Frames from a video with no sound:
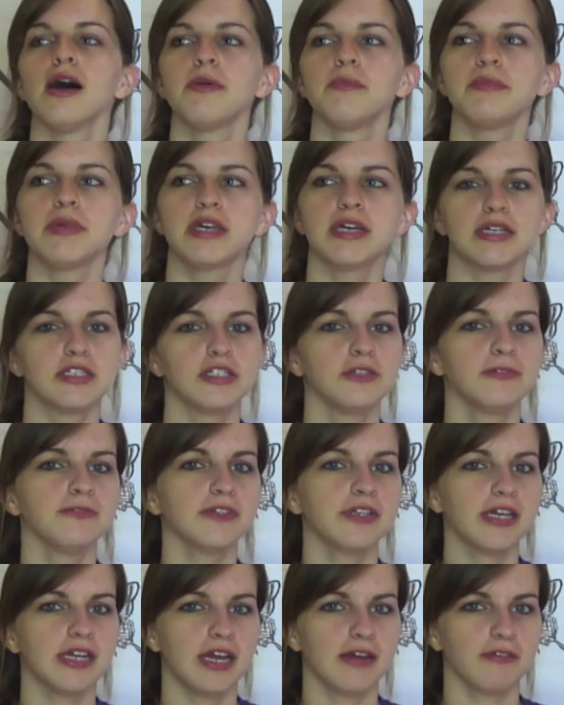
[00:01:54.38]
Because you
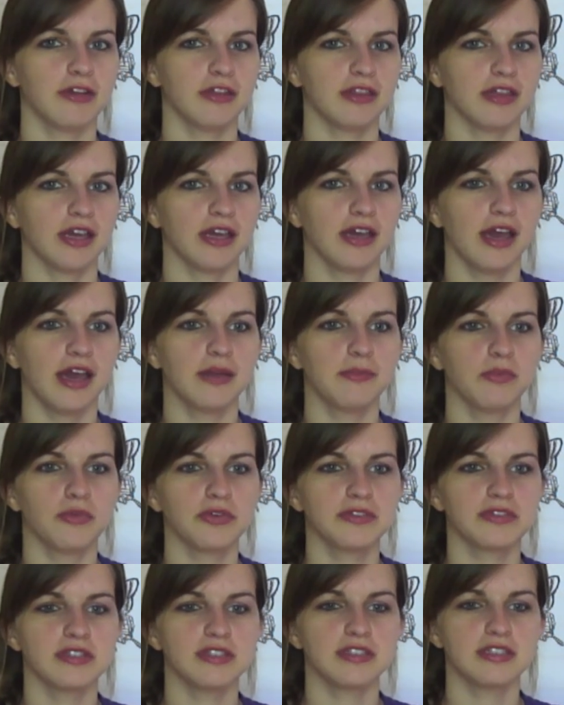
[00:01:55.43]
forget everything. And
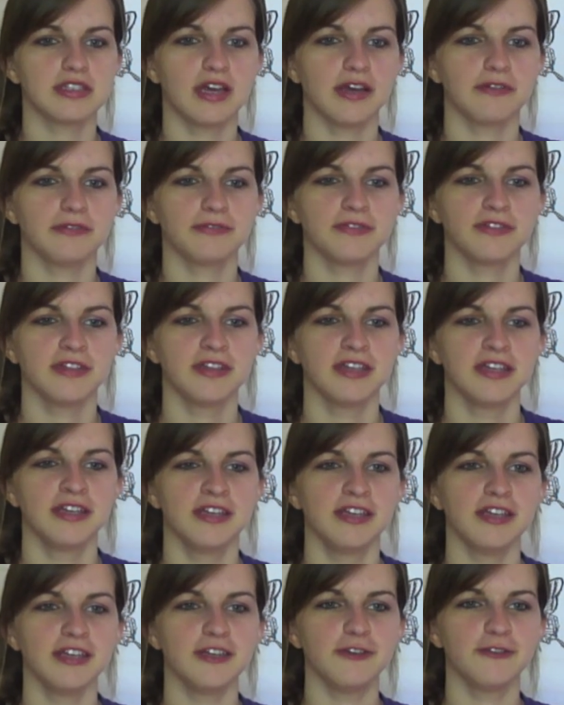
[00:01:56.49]
most of the stuff
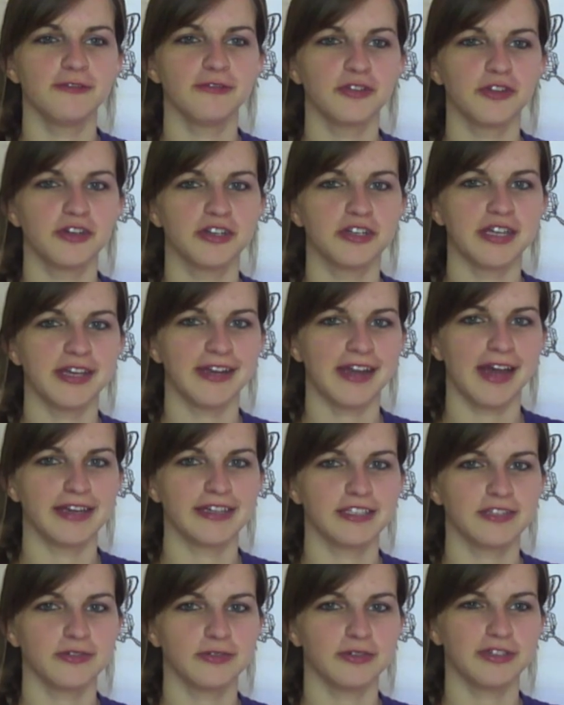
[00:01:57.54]
you've learned in high
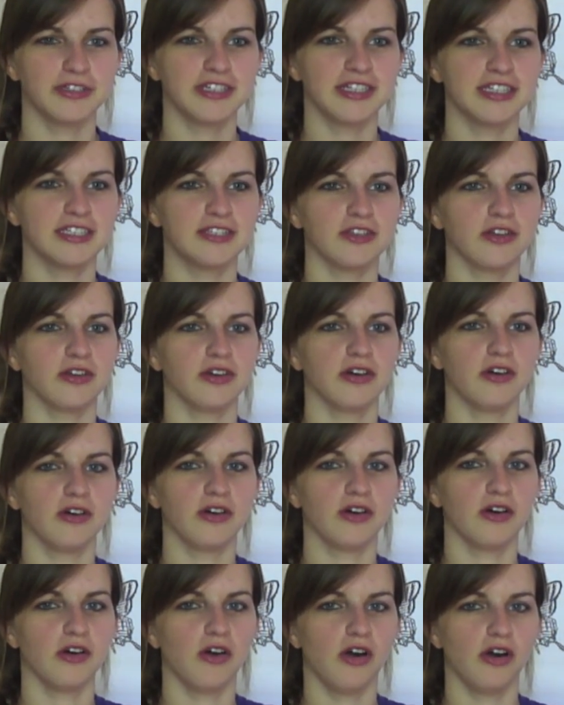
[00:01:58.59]
school is
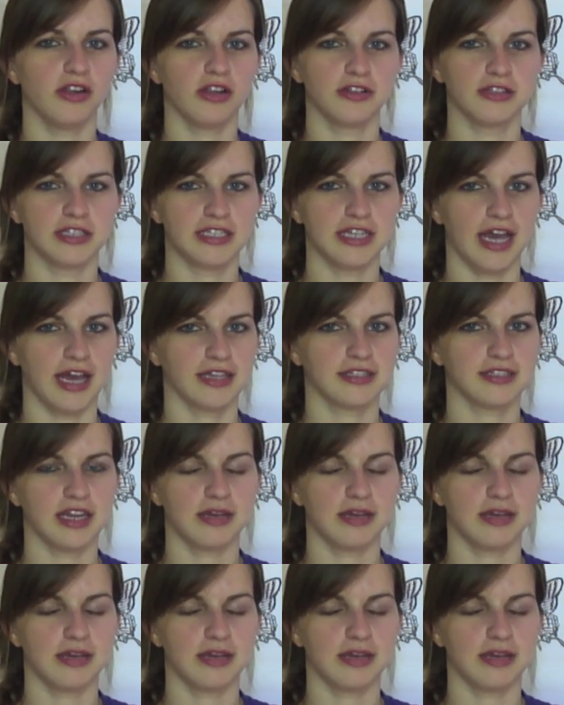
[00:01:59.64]
all on the test.